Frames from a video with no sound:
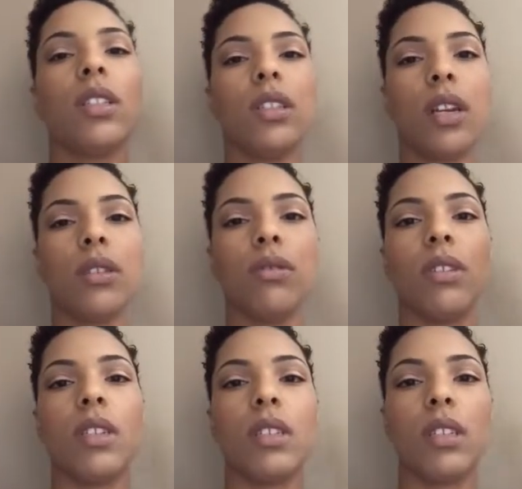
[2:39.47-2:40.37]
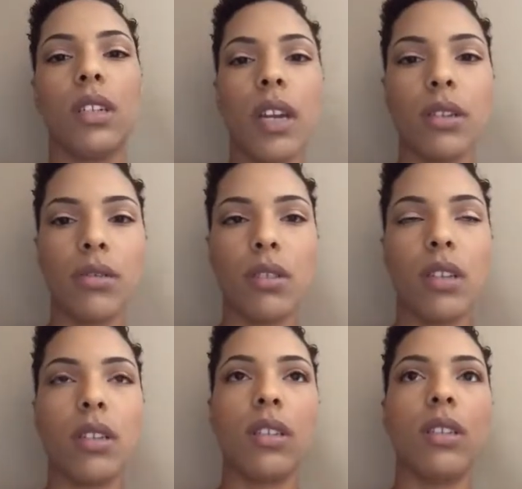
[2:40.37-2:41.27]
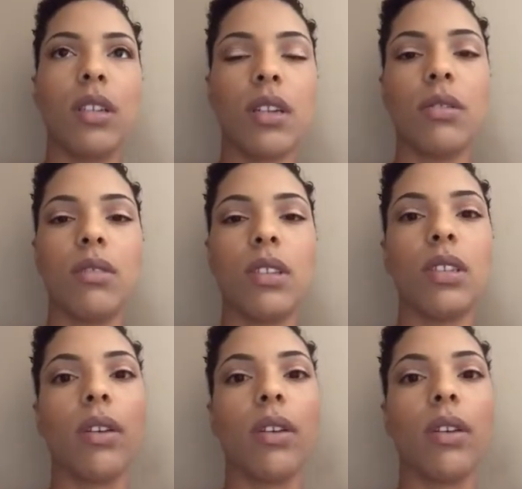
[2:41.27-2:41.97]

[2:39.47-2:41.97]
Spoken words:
Did I do this? Did I do this? Did I do this?